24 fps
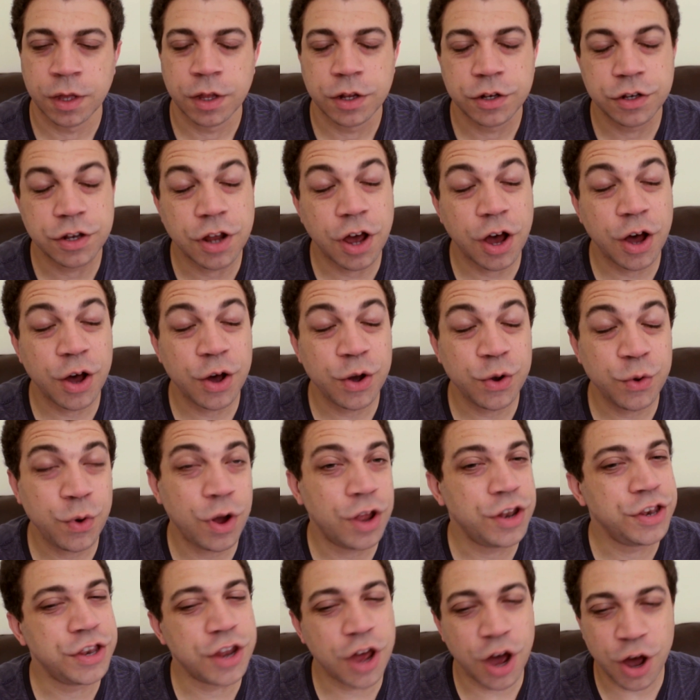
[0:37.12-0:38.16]

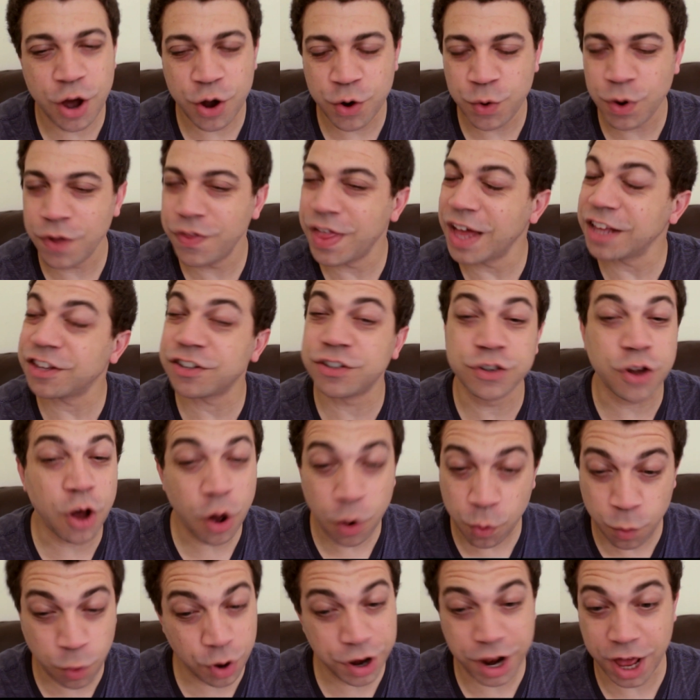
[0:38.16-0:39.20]
No, that's not
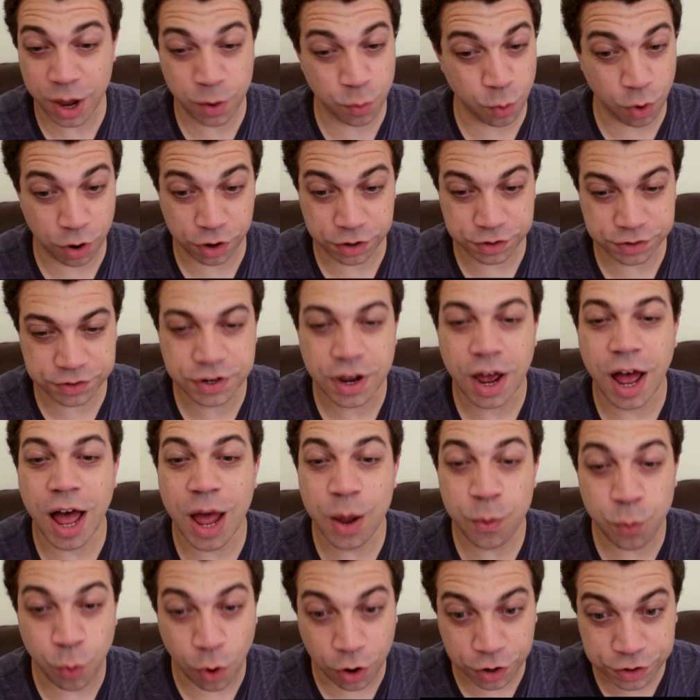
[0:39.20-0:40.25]
what I want. I
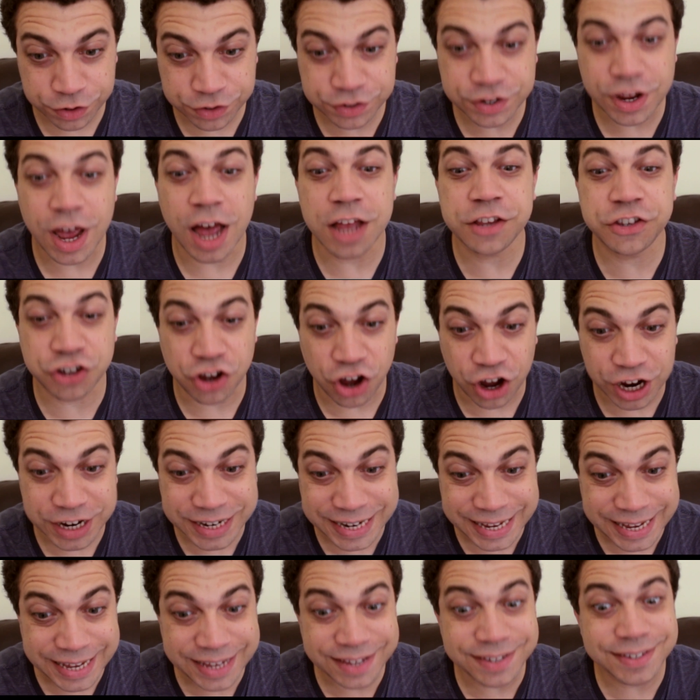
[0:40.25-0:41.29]
want a
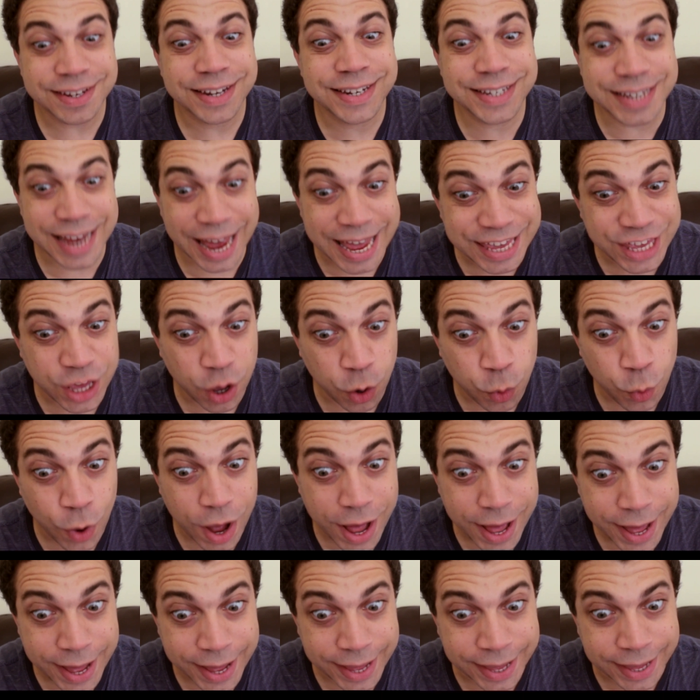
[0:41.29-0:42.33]
Chinese
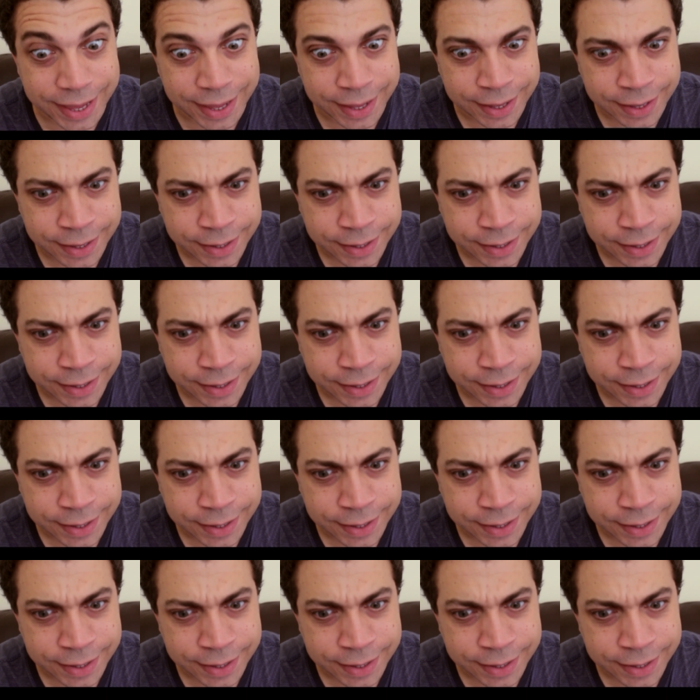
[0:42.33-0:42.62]
takeaway.